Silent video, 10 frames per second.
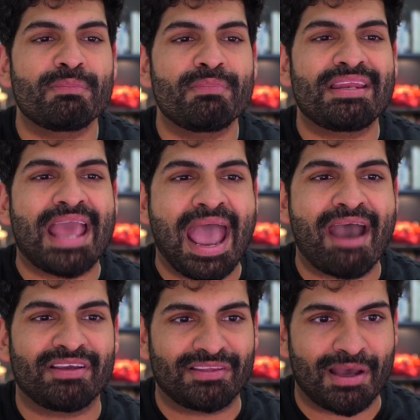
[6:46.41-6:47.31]
mean
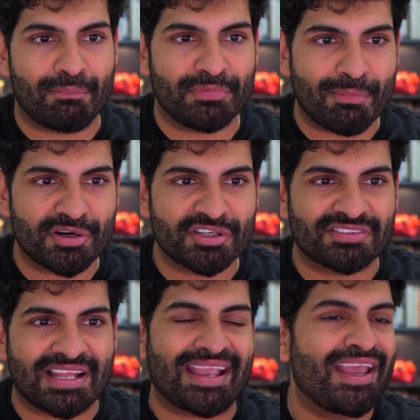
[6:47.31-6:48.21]
having dumb numbers
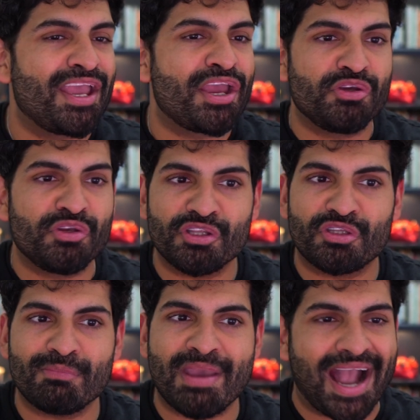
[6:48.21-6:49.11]
like you need to
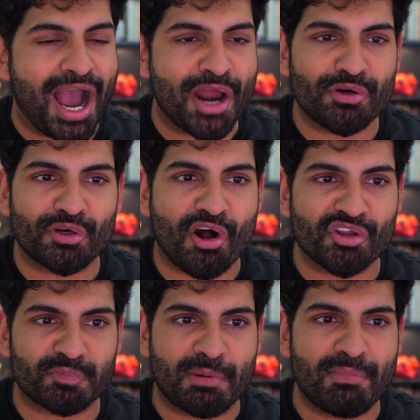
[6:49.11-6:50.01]
make 100 calls
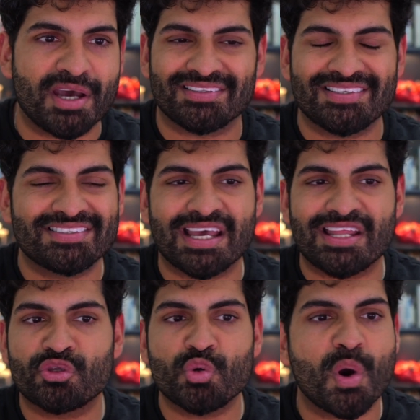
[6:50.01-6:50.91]
per month, send
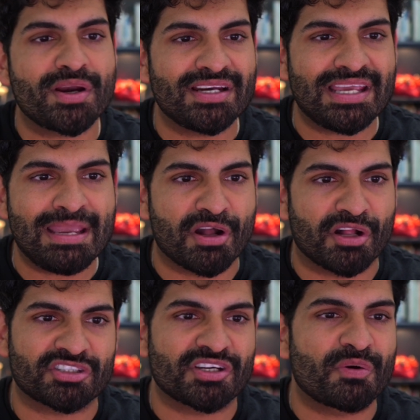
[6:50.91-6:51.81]
200
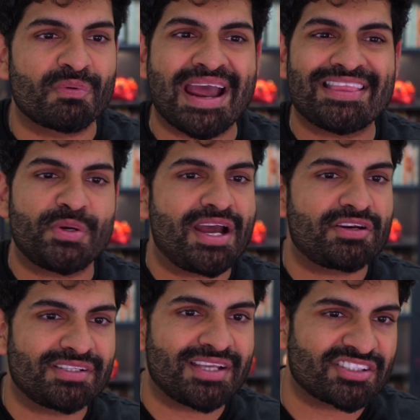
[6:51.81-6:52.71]
emails, write 300 text